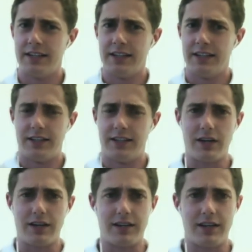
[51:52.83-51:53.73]
you
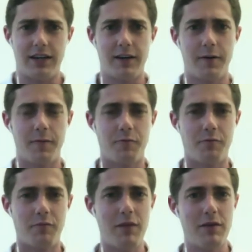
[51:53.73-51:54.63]
get
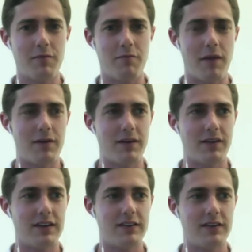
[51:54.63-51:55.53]
maybe
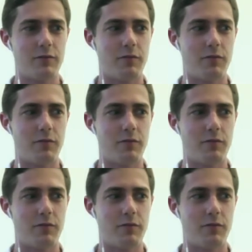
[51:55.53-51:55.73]
it is